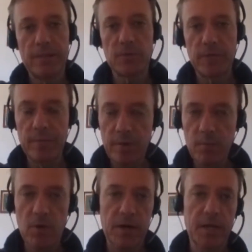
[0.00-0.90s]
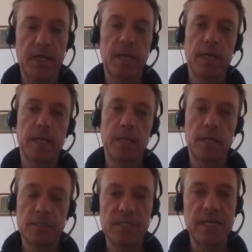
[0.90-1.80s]
Right, so email marketing,
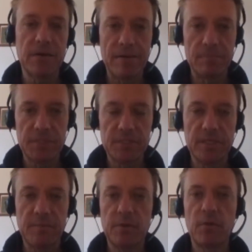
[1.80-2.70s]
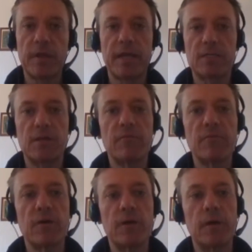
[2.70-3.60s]
a CRM system, and all that kind of stuff.